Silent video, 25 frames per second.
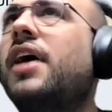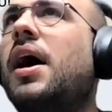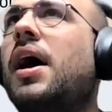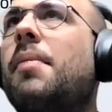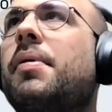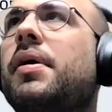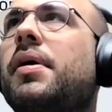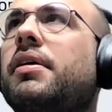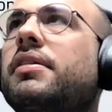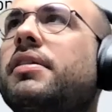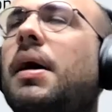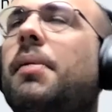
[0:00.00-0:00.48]
of
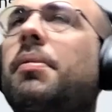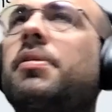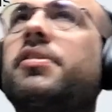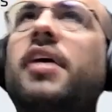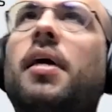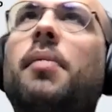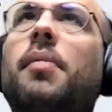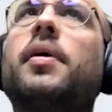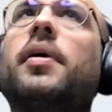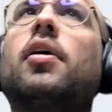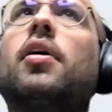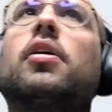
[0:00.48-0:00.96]
double
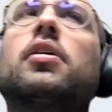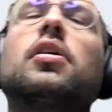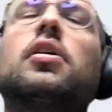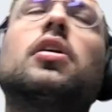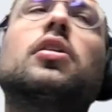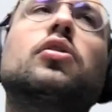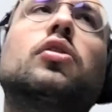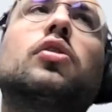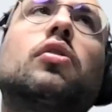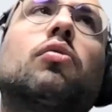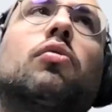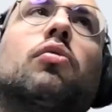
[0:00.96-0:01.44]
tapping
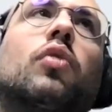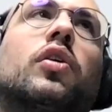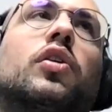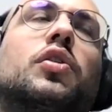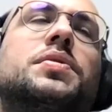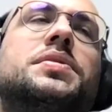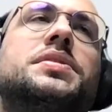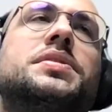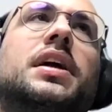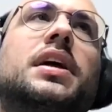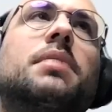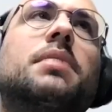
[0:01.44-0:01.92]
on
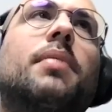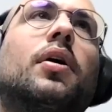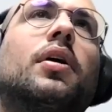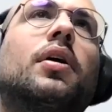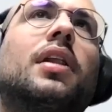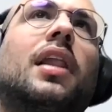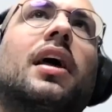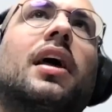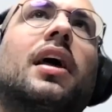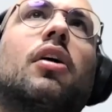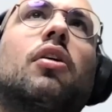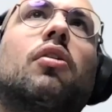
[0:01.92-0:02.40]
what you said
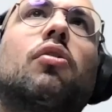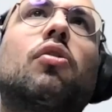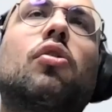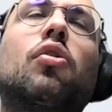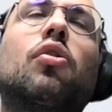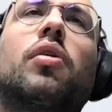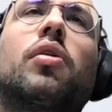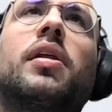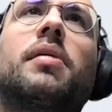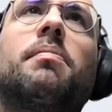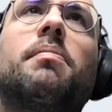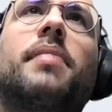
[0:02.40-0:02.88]
about like
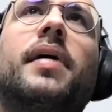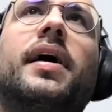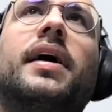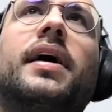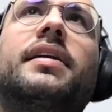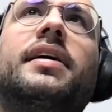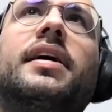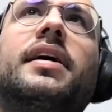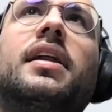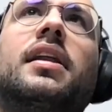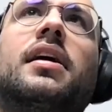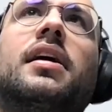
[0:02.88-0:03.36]
good and
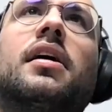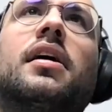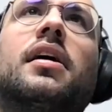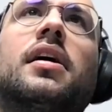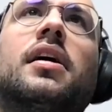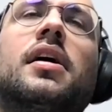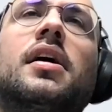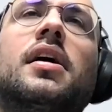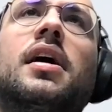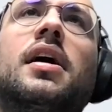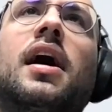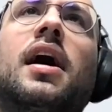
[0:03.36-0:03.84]
bad data.
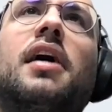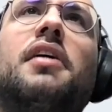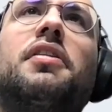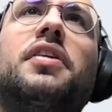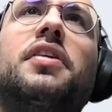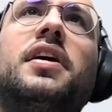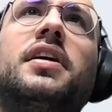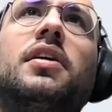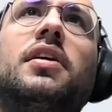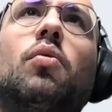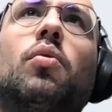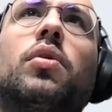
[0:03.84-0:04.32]
I
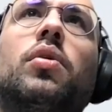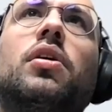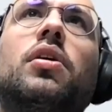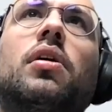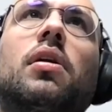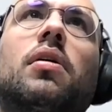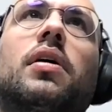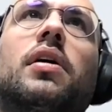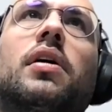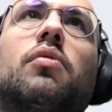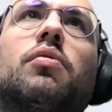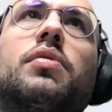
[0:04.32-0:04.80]
think that when
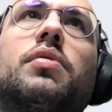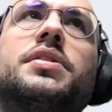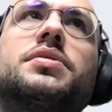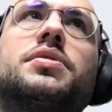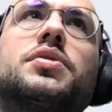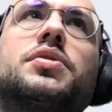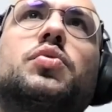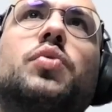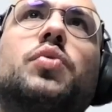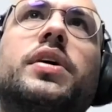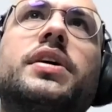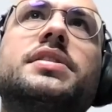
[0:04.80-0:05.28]
you look at
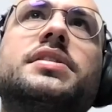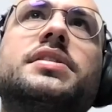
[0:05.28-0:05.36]
resource